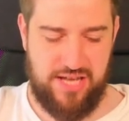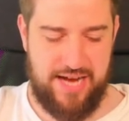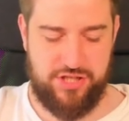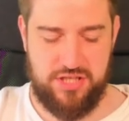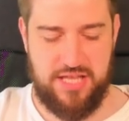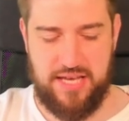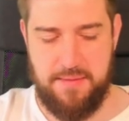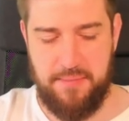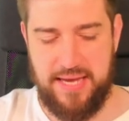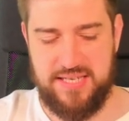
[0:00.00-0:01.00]
I just think
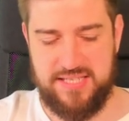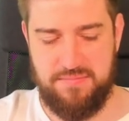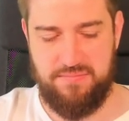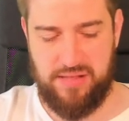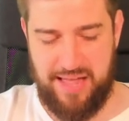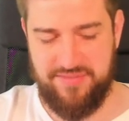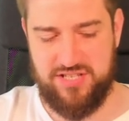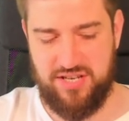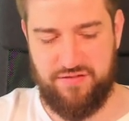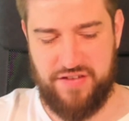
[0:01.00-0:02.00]
it makes
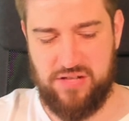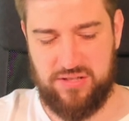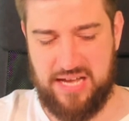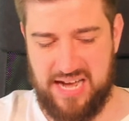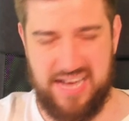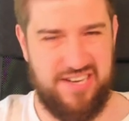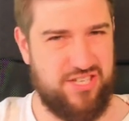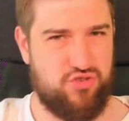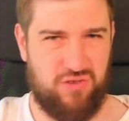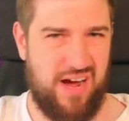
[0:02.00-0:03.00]
Lantern feel kind
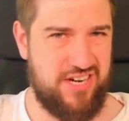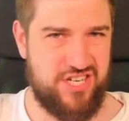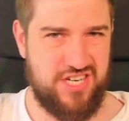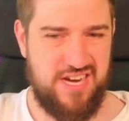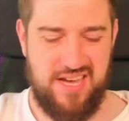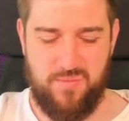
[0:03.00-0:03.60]
of trash